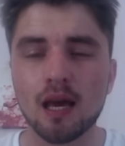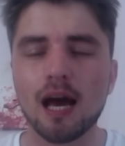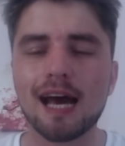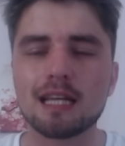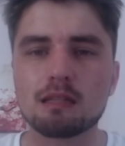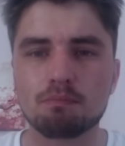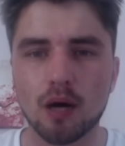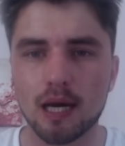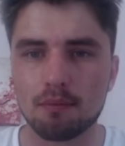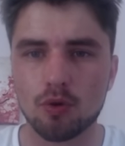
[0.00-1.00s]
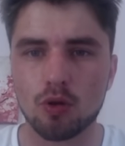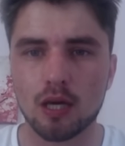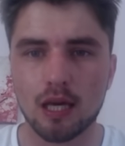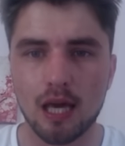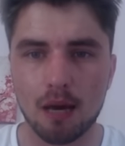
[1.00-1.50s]
and Bayern
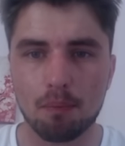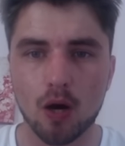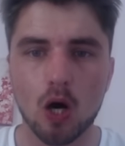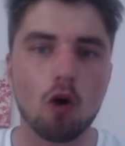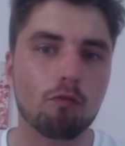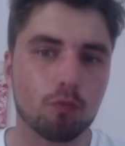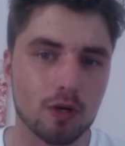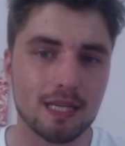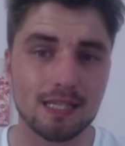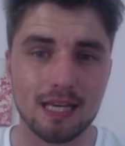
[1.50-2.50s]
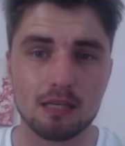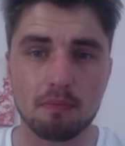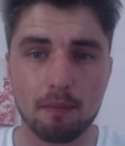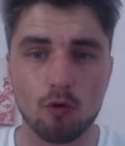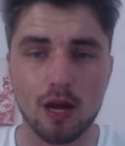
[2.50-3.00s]
Munich, a part of pre-season
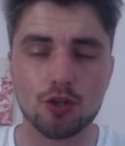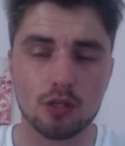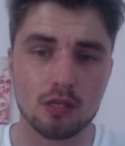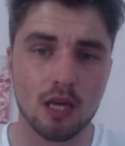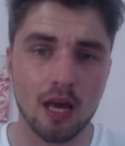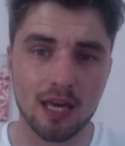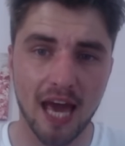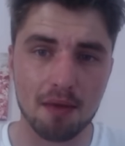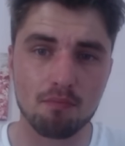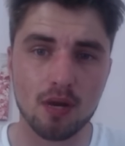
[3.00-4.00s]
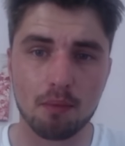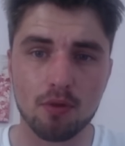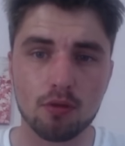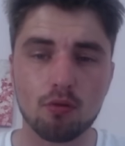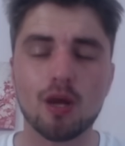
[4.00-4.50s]
preparations. Game number
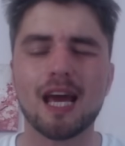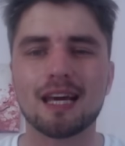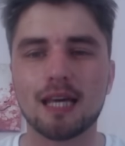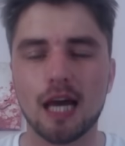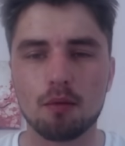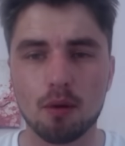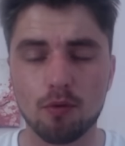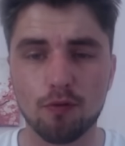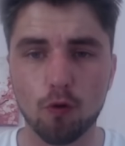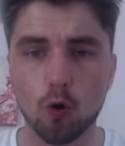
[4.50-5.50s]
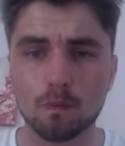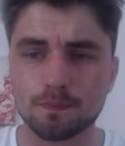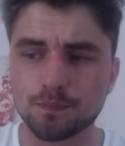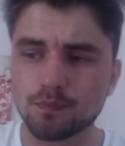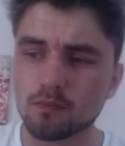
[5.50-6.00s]
three and game number four.
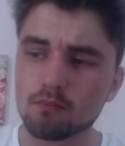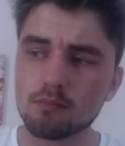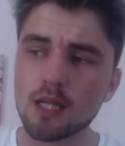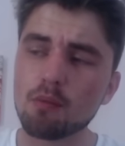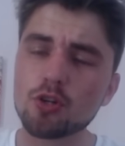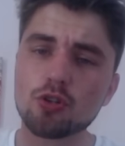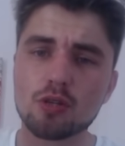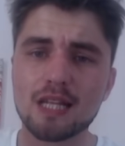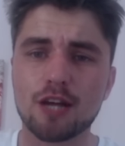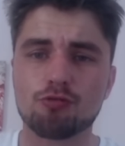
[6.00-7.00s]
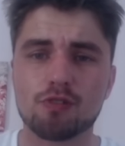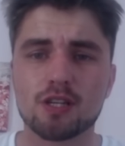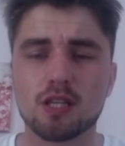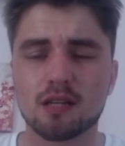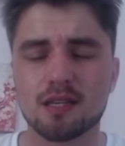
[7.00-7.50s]
And we should naturally
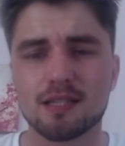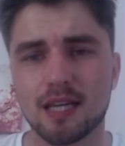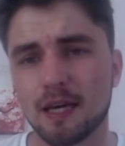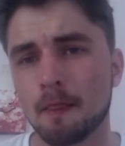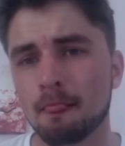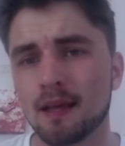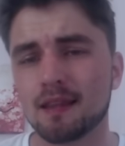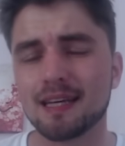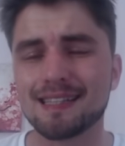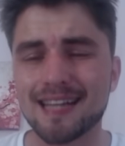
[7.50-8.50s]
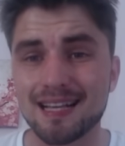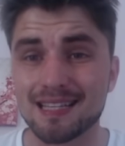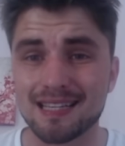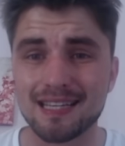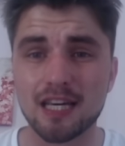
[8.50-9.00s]
start to see the
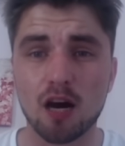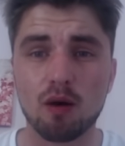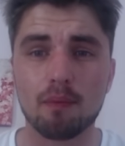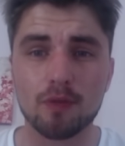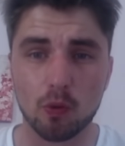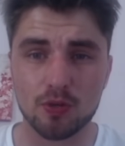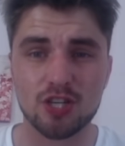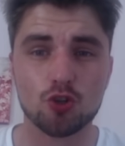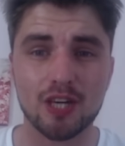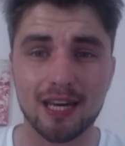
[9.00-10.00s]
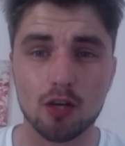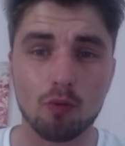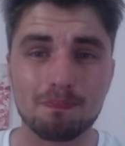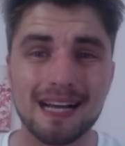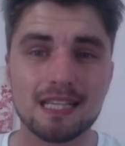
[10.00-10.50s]
intensity go up, the opposition get a
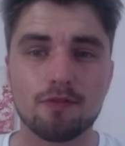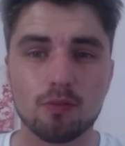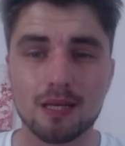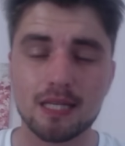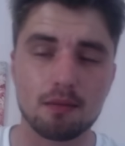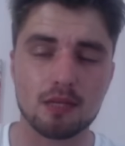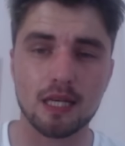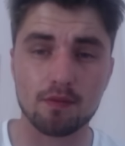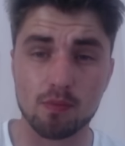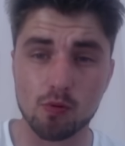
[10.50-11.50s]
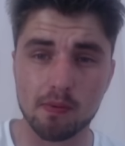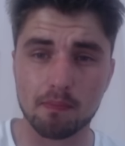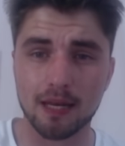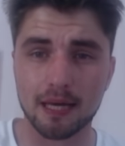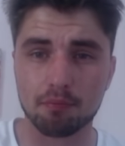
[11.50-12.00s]
lot better from the teams that Liverpool have been
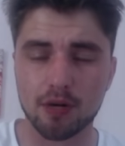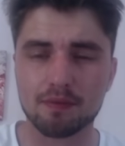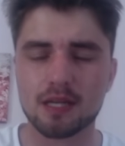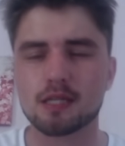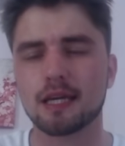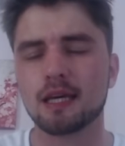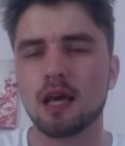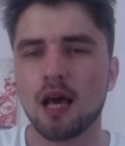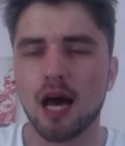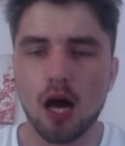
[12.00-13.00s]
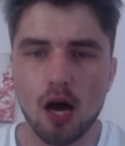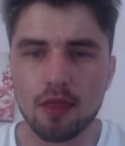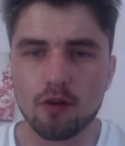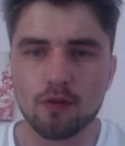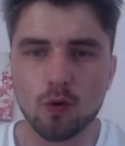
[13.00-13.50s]
playing previously. Uh, and
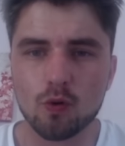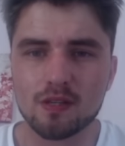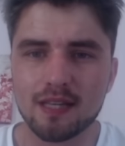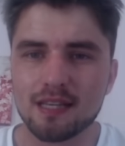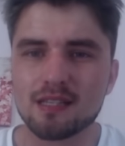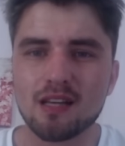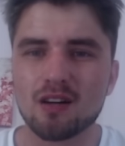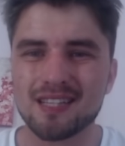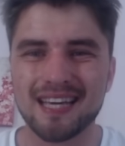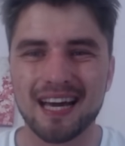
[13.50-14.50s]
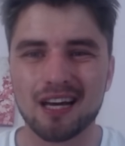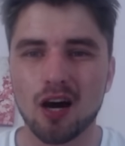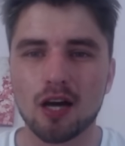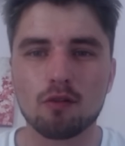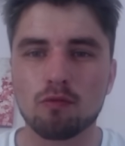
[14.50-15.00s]
then, of course, things start to get
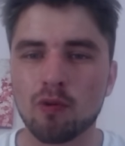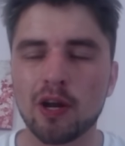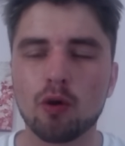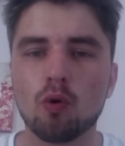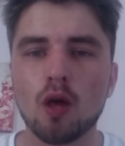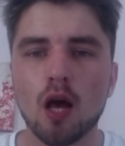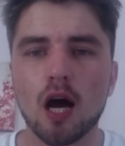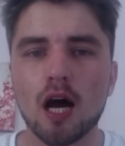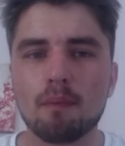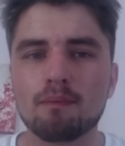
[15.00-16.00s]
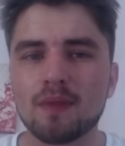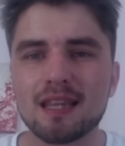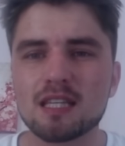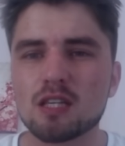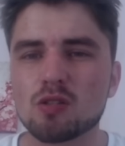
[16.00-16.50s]
kind of real. Um, and
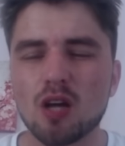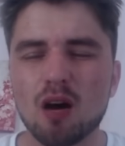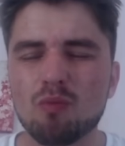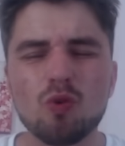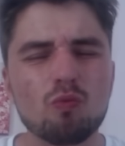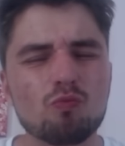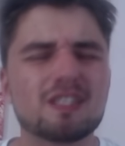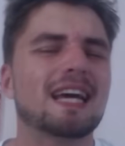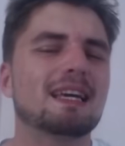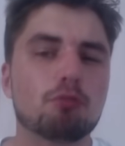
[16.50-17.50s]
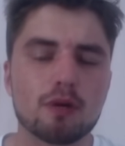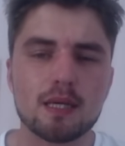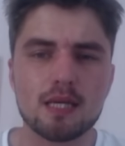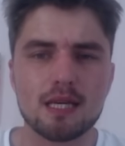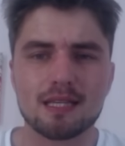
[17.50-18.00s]
this is start, not take
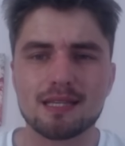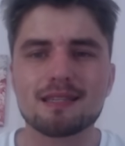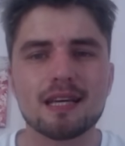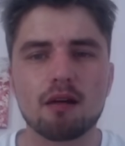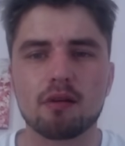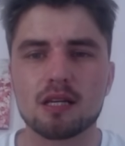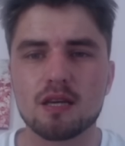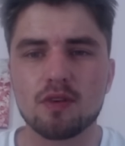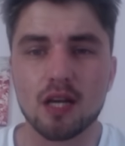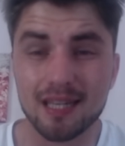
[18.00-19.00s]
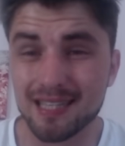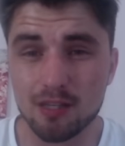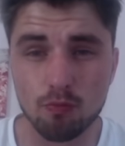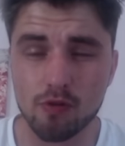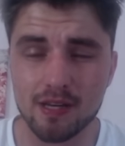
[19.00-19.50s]
pre-season serious, if you like. It's
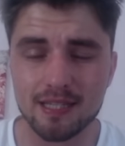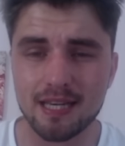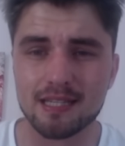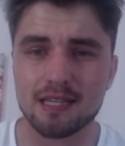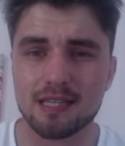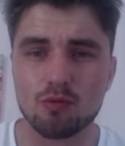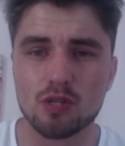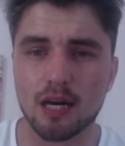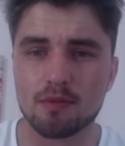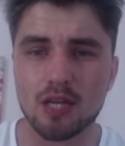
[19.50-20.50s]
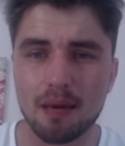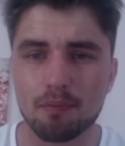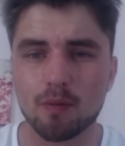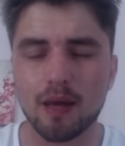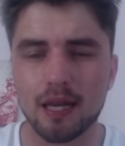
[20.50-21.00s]
still pre-season. It's still time to
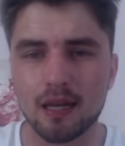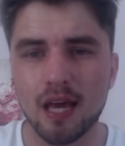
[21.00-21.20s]
implement and